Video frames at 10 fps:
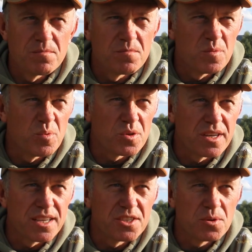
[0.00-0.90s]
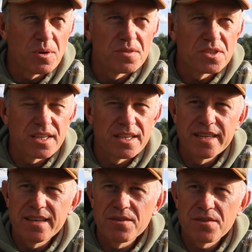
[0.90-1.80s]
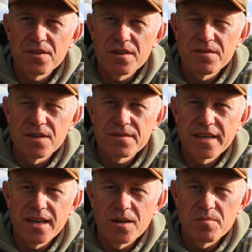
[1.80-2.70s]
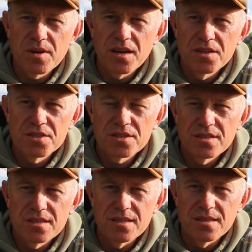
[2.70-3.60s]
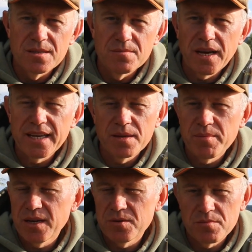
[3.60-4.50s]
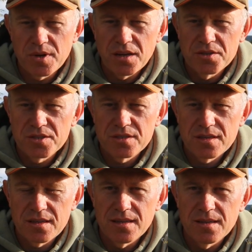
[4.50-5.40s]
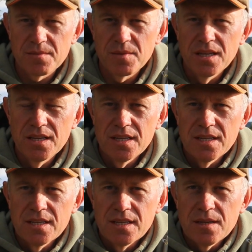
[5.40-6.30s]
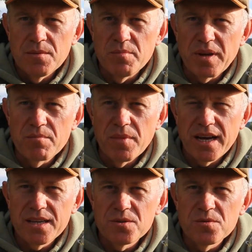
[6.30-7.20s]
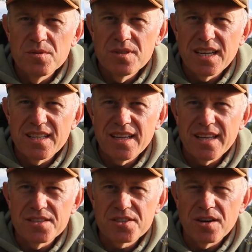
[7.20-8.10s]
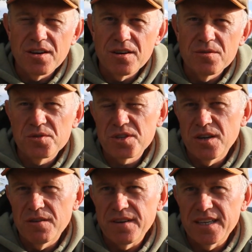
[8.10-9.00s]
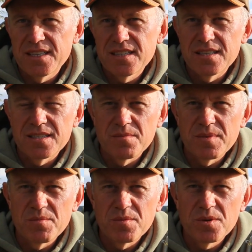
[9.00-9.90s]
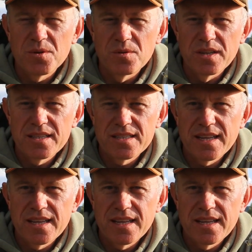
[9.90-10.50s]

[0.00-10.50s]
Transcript: reportedly 2 others still in there at 35 kilo plus, 80 pound plus. The big male and scar, or scarface, some people call it. So